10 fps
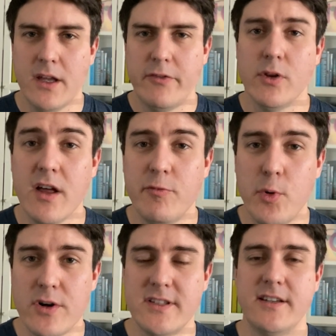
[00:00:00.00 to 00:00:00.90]
If you love
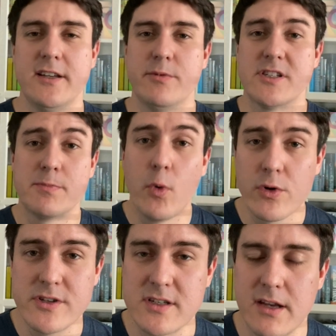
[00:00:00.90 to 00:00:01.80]
books that deal with
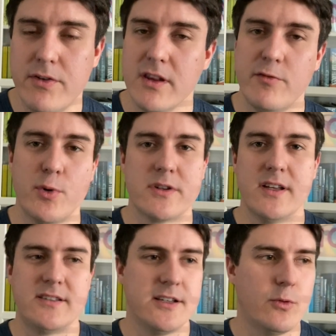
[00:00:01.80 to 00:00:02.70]
sports, if you love books
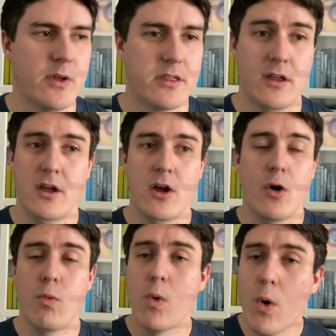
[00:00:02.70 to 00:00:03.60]
that deal with
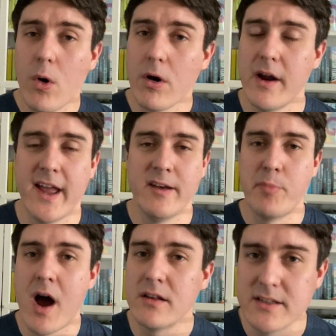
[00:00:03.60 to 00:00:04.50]
war and
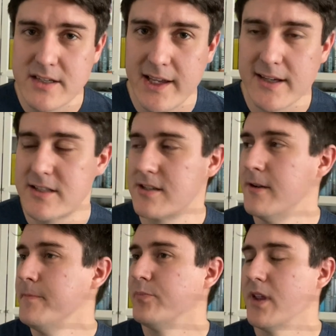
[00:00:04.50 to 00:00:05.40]
politics,
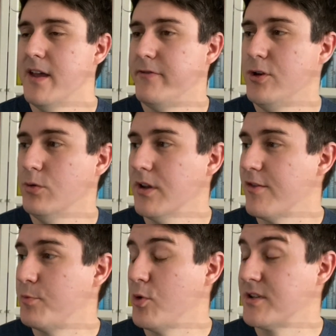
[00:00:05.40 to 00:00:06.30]
if you
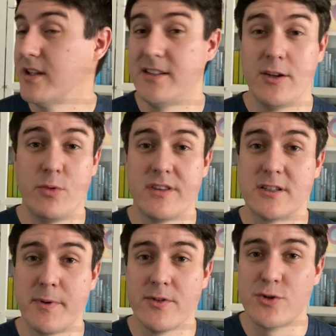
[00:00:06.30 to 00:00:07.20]
love books that deal with
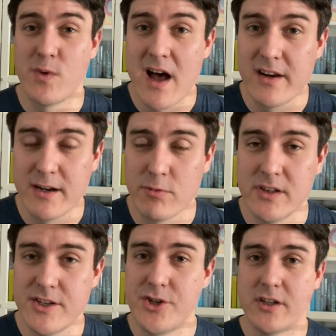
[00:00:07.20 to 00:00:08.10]
spirituality and
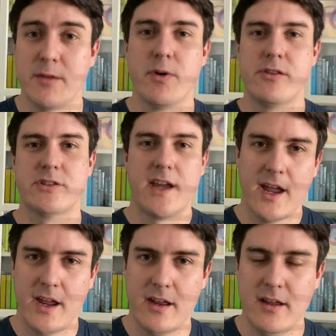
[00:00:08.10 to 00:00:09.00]
religion, The Brothers
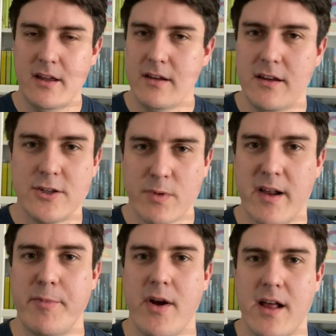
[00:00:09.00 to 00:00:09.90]
K is right
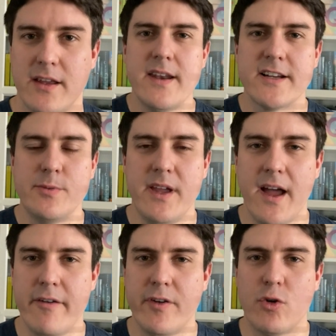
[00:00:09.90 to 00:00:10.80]
up your alley. Next, we
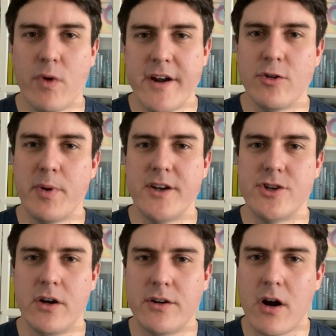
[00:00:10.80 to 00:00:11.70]
have Grendel by
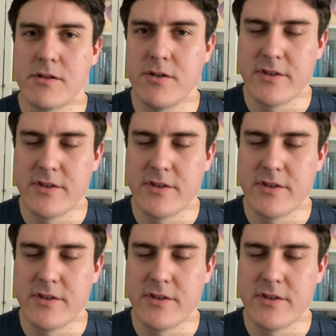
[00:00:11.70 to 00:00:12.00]
John Gardner.